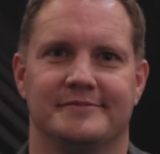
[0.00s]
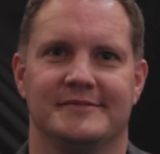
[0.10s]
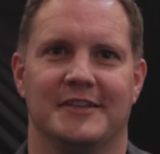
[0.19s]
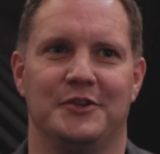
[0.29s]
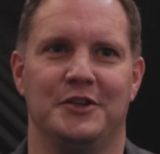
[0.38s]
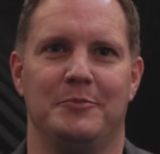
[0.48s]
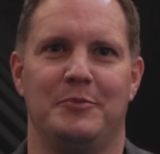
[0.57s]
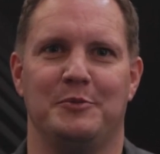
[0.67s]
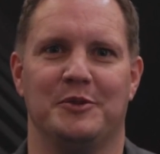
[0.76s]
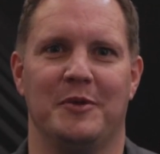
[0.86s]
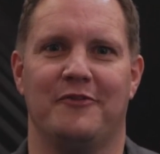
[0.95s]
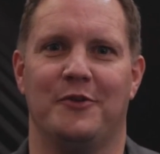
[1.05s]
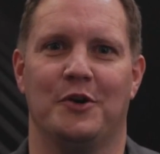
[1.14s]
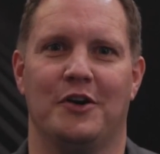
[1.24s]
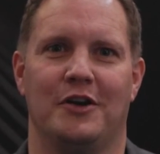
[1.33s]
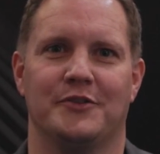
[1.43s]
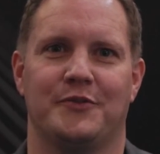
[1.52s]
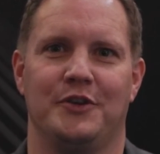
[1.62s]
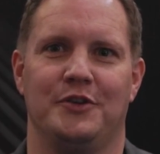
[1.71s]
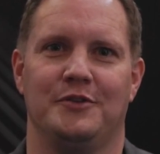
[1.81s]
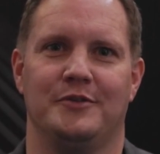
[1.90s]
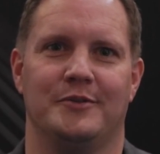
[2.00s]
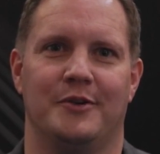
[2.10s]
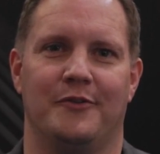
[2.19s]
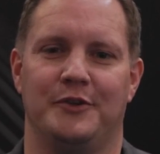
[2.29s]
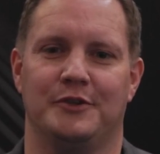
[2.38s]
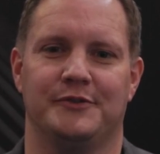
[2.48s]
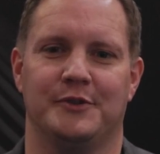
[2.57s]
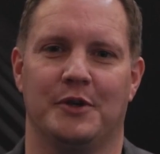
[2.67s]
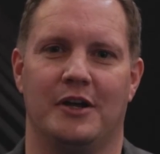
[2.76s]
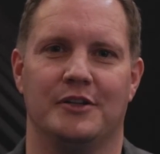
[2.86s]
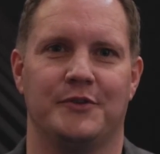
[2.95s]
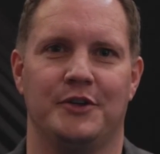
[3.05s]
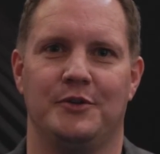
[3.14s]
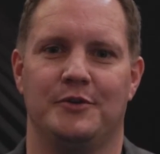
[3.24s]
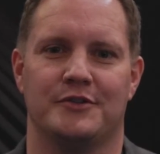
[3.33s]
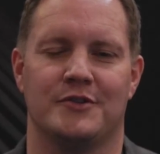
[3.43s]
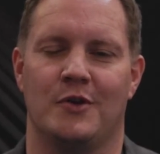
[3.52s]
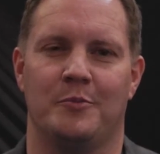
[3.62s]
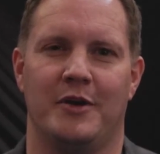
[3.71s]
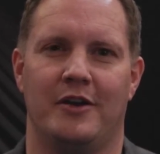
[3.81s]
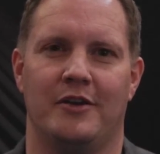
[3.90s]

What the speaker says: If you need people to make phone calls for you or field phone calls for you, there's no one better